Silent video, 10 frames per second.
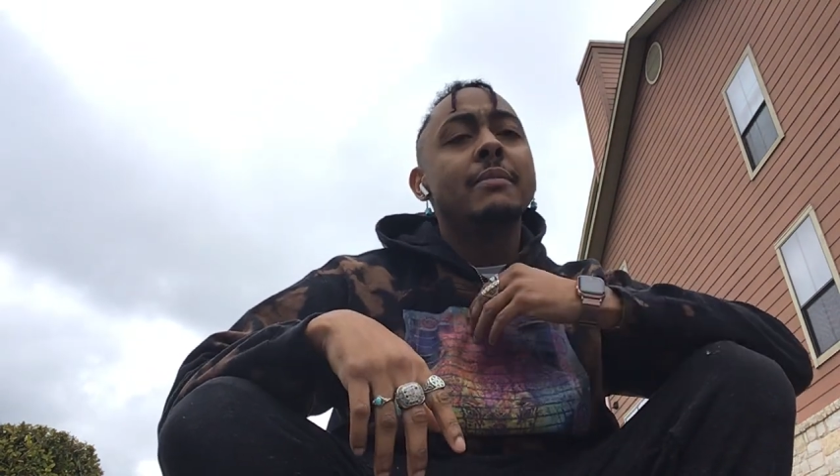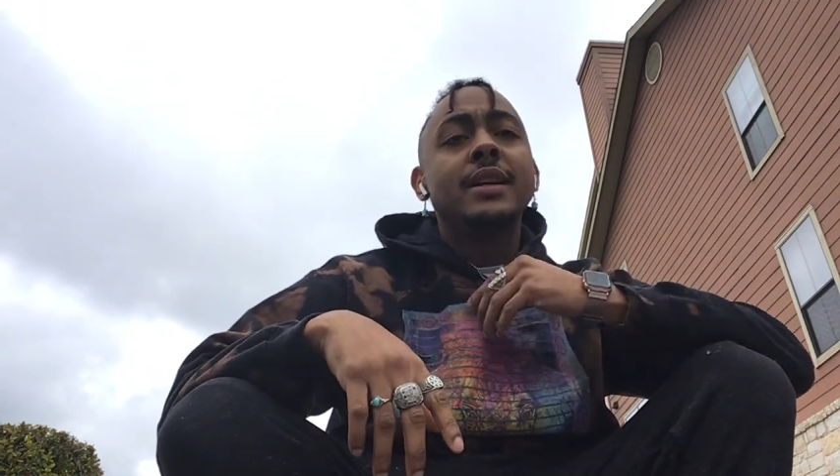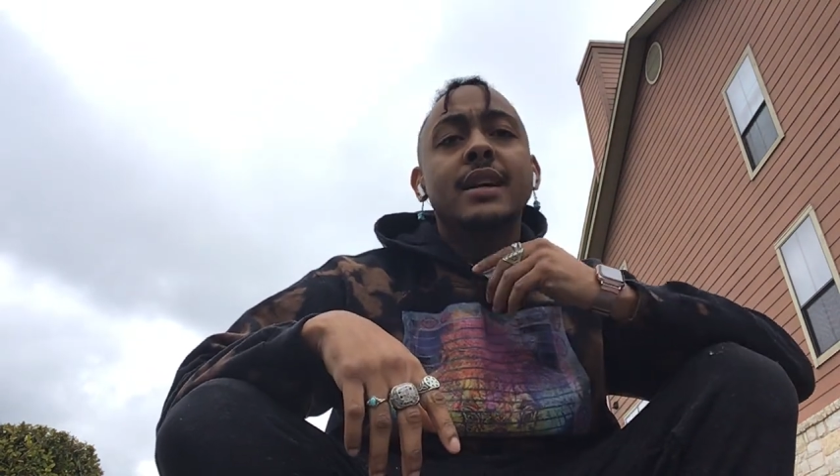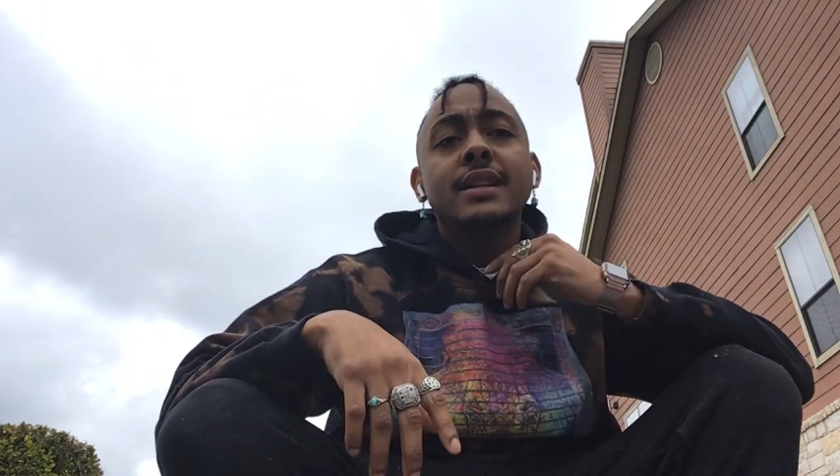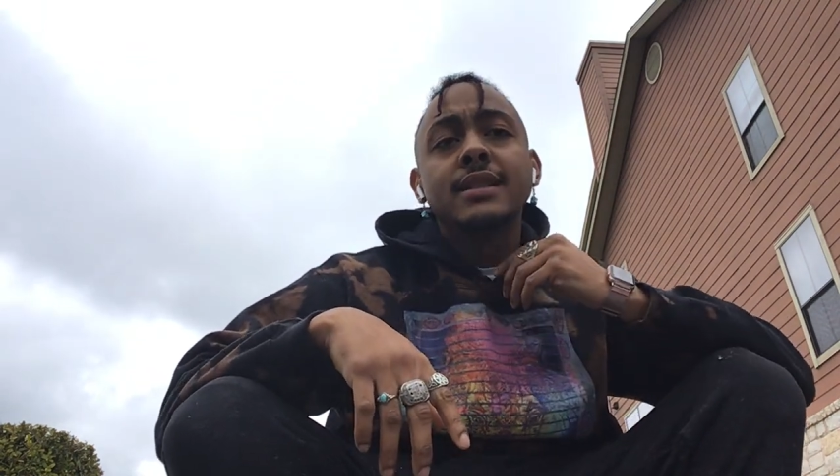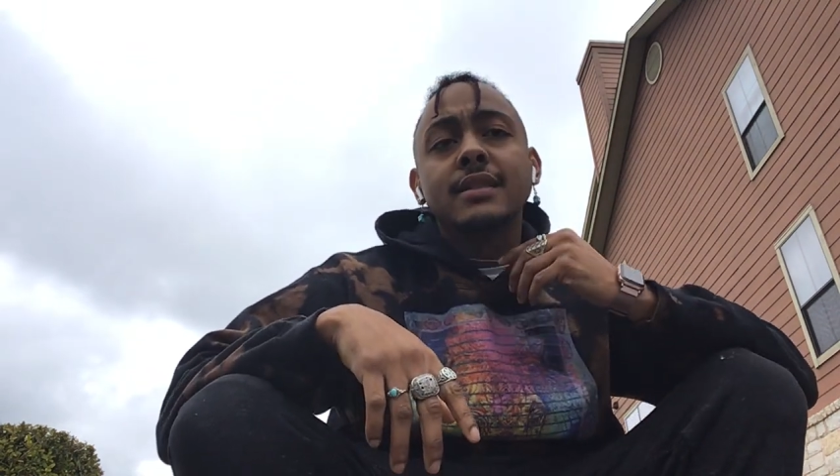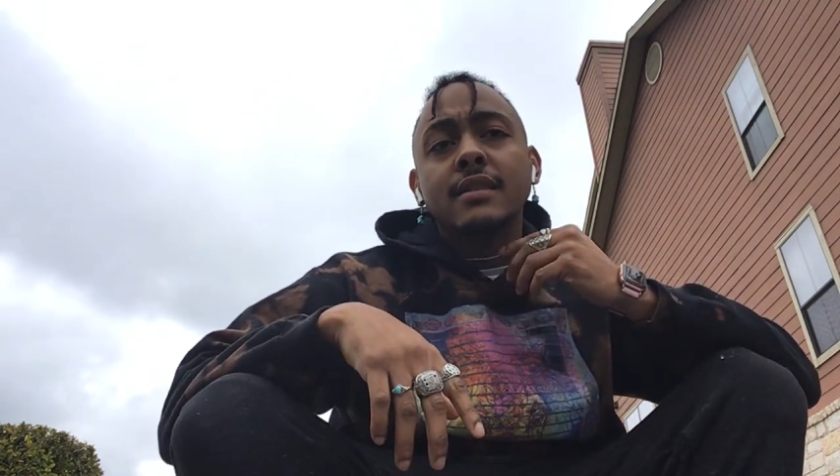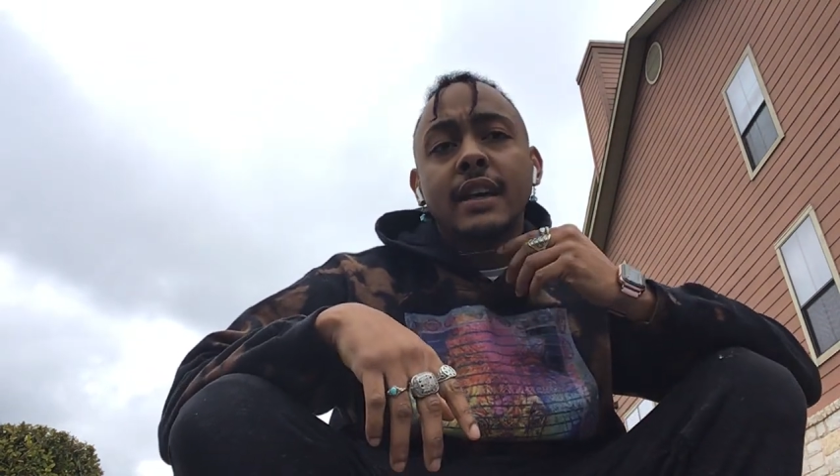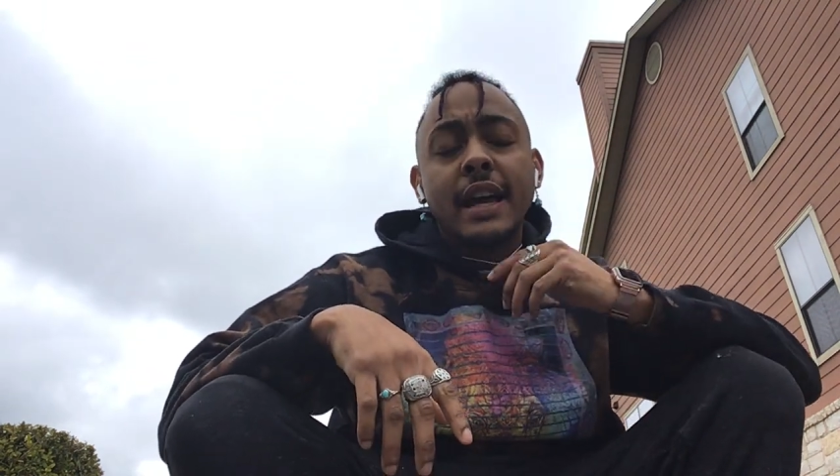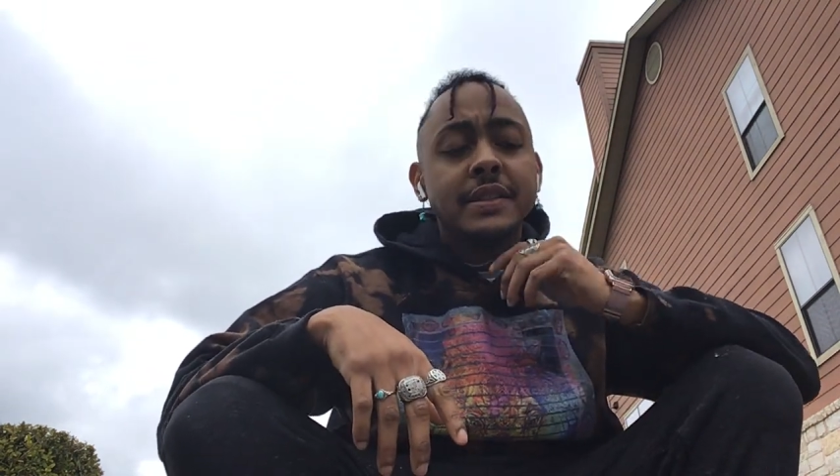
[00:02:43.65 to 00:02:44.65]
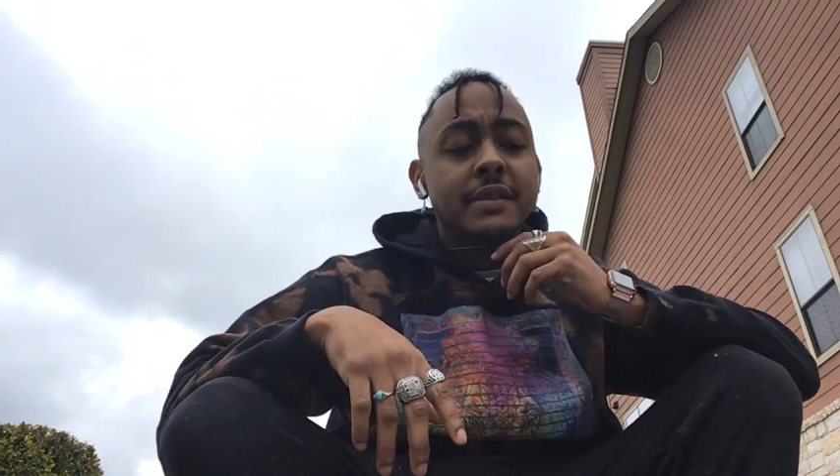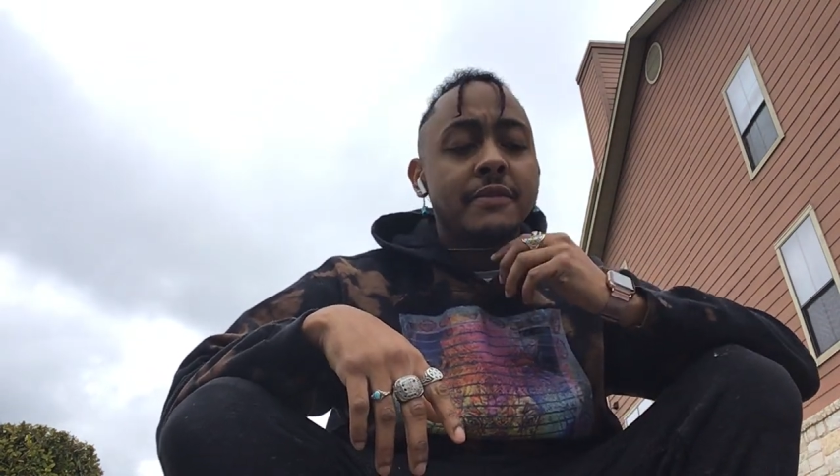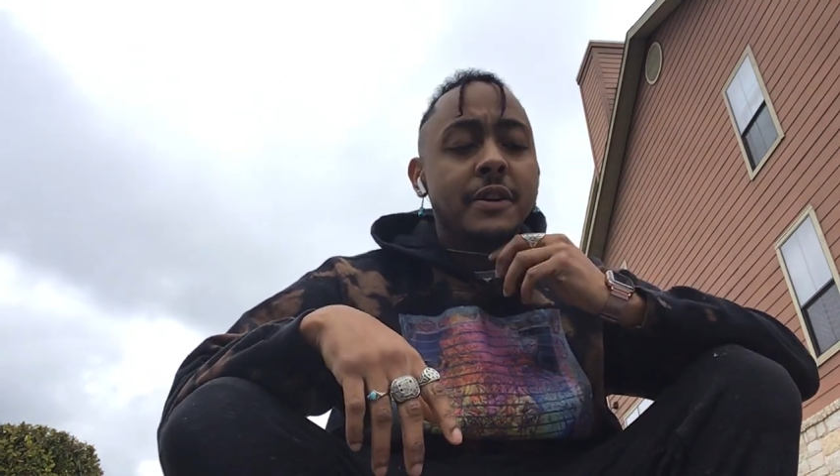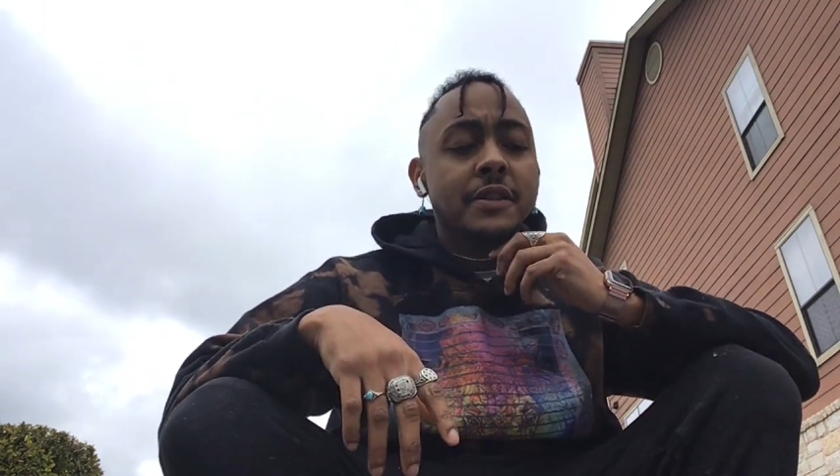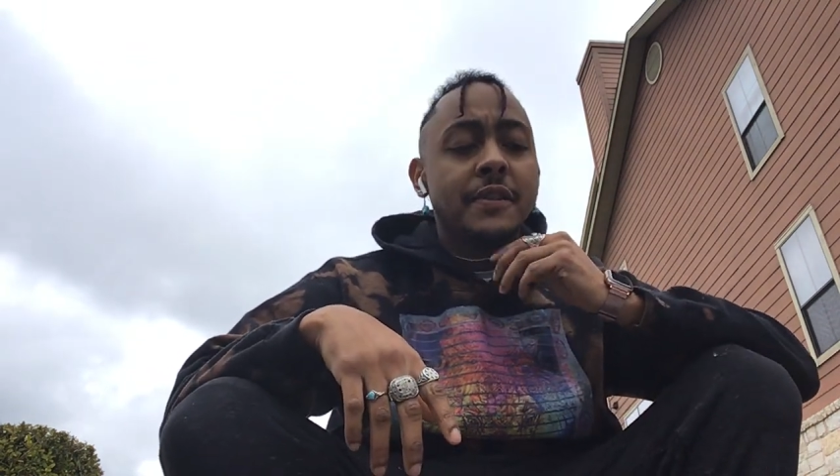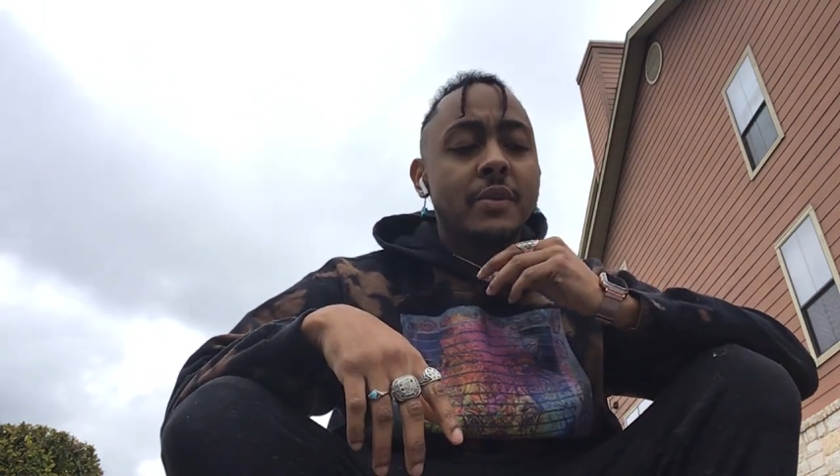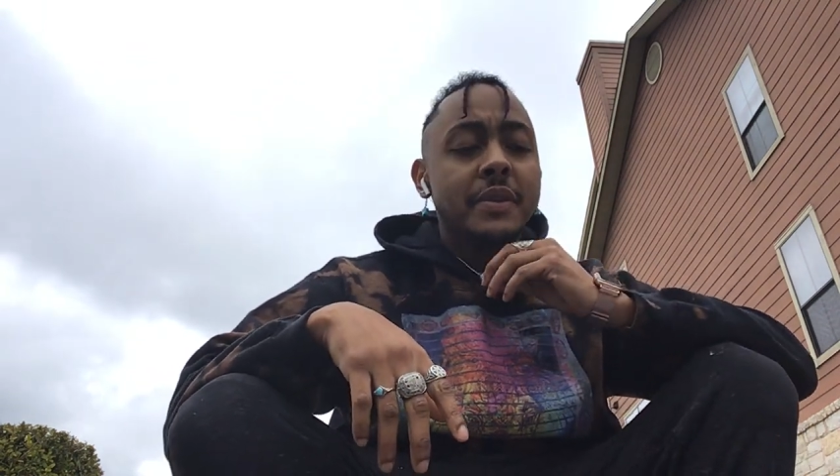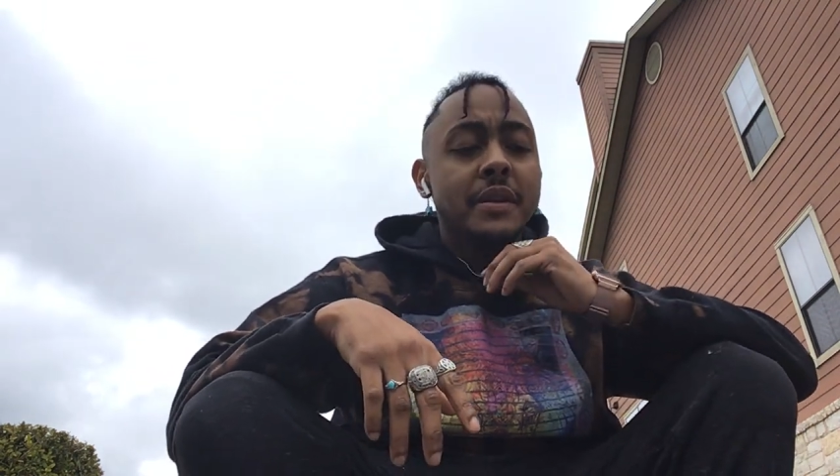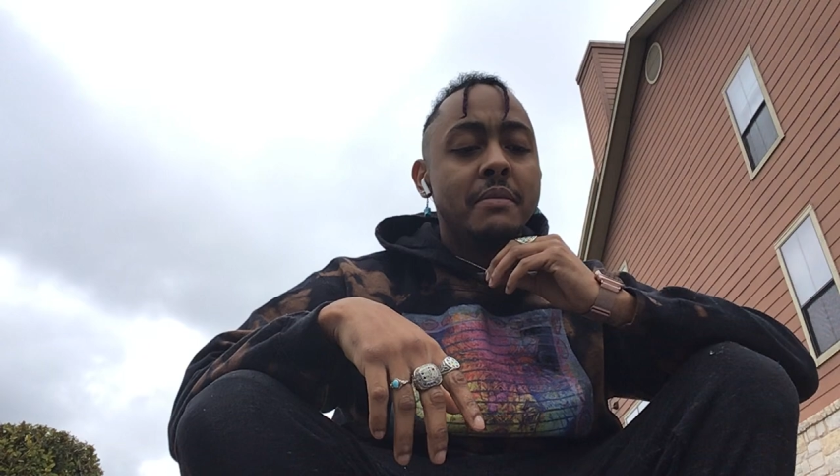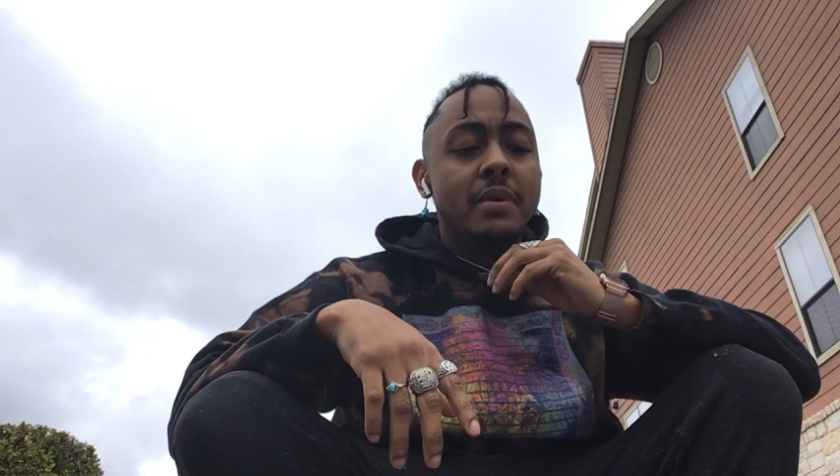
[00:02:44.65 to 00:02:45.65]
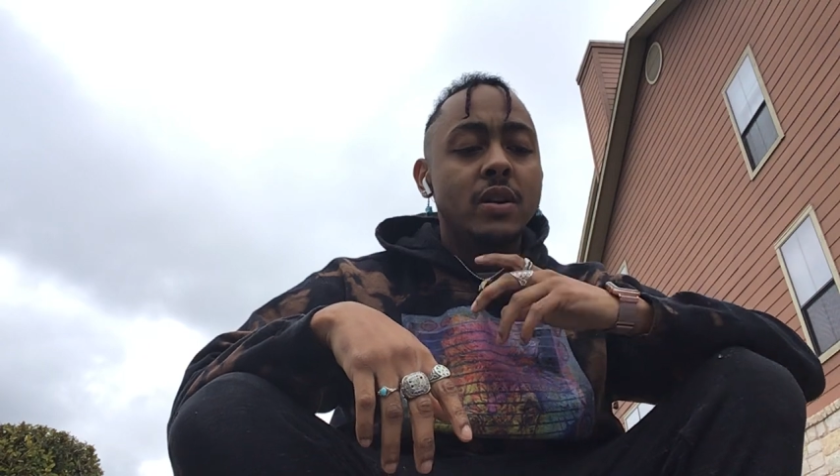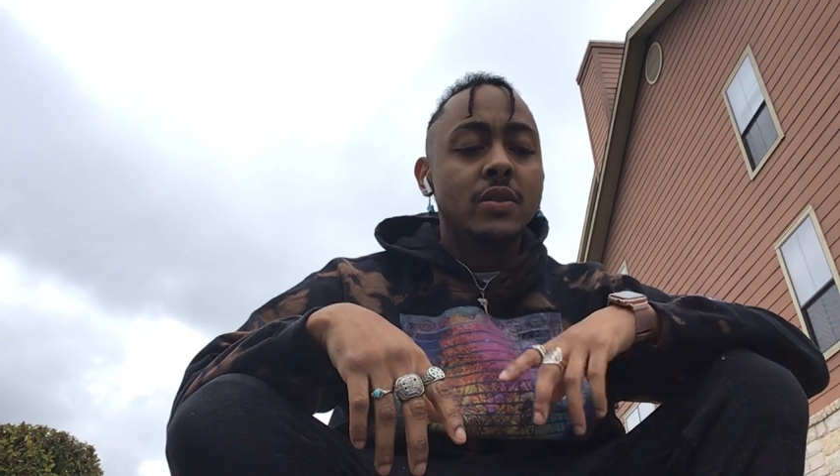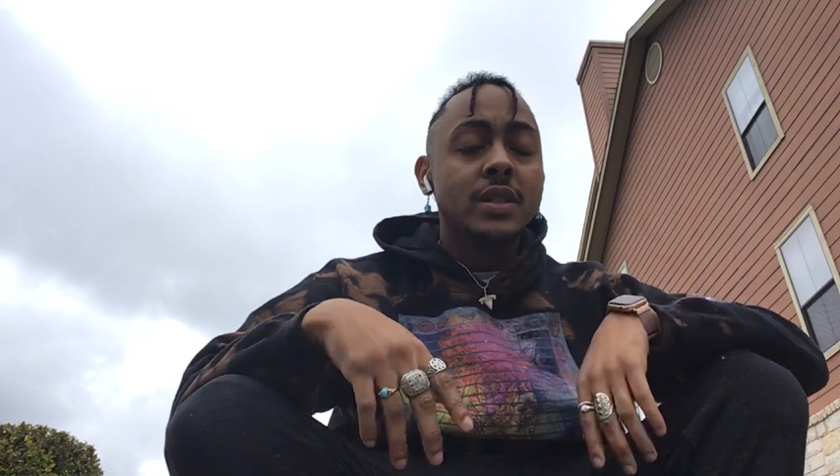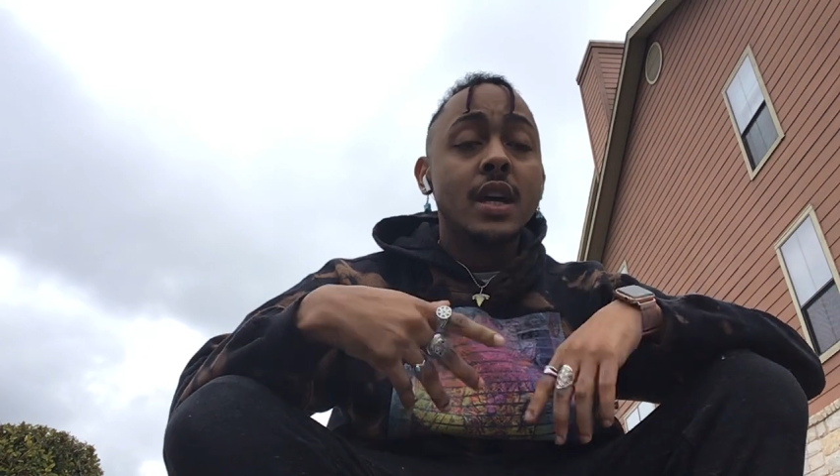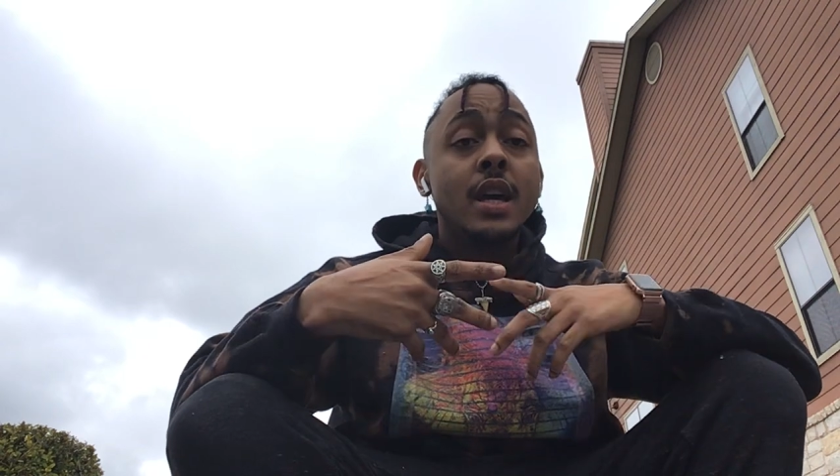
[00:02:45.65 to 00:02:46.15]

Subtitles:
Because the calcium phosphate within the bones,